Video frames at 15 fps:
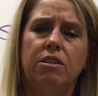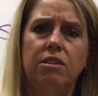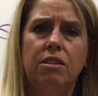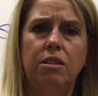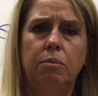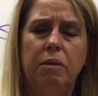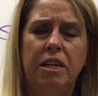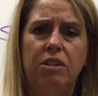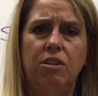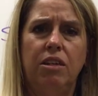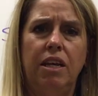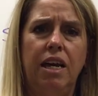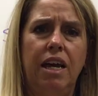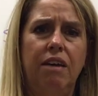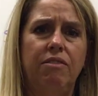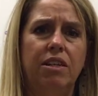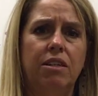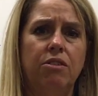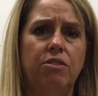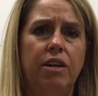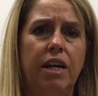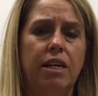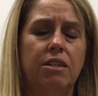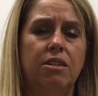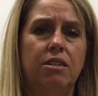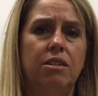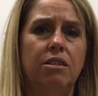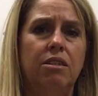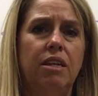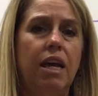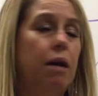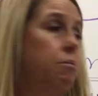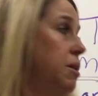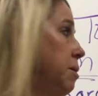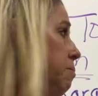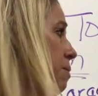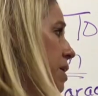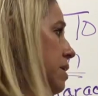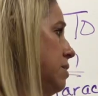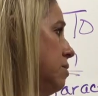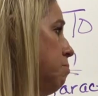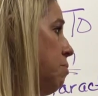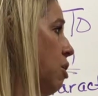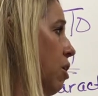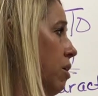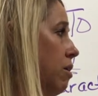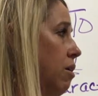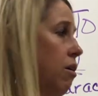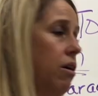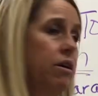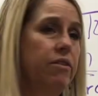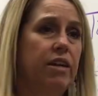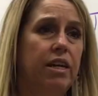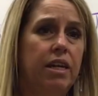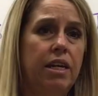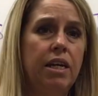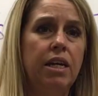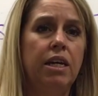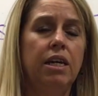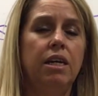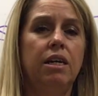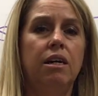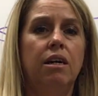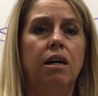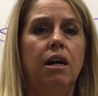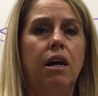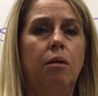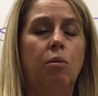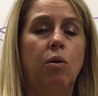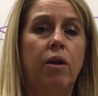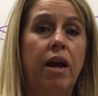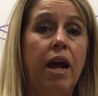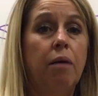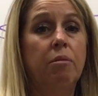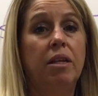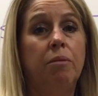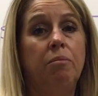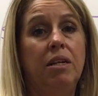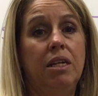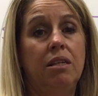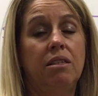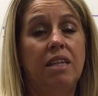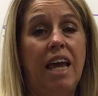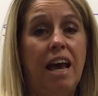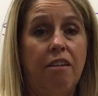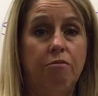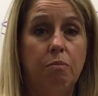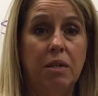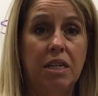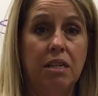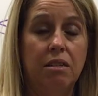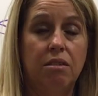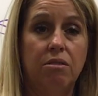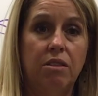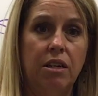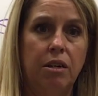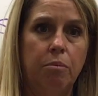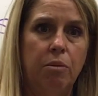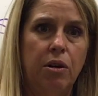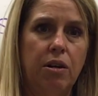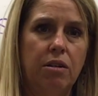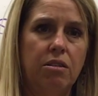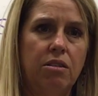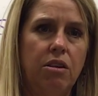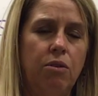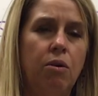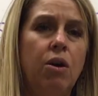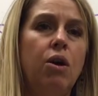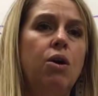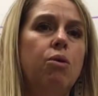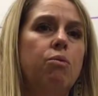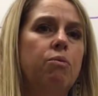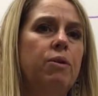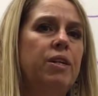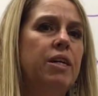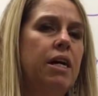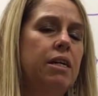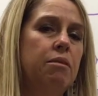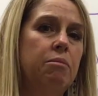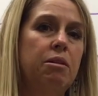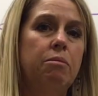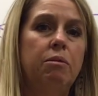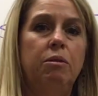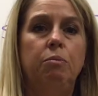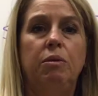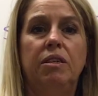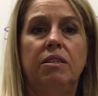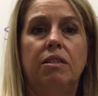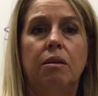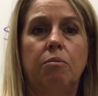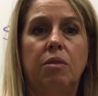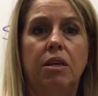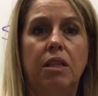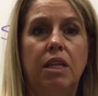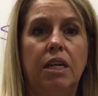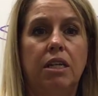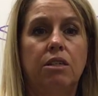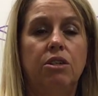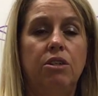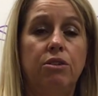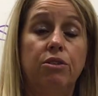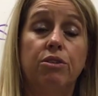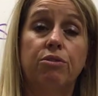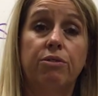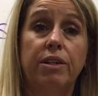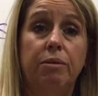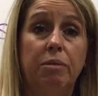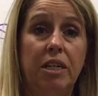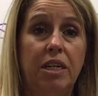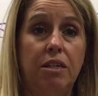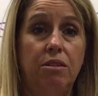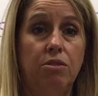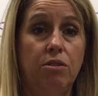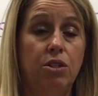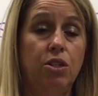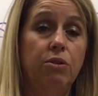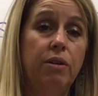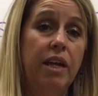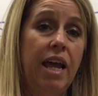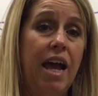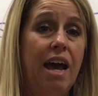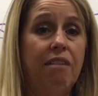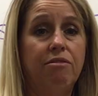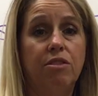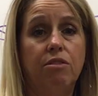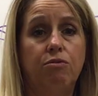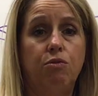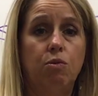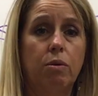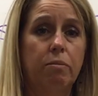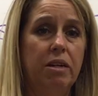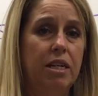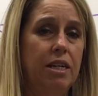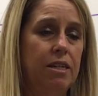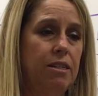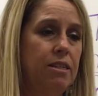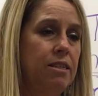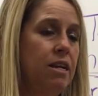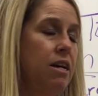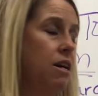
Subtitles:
is this patient having contractions, how many minutes apart are they, or how many minutes, half minutes are they apart. So when we document them, it'd be something like 2 to 3 minutes, or 2.5 to 4 minutes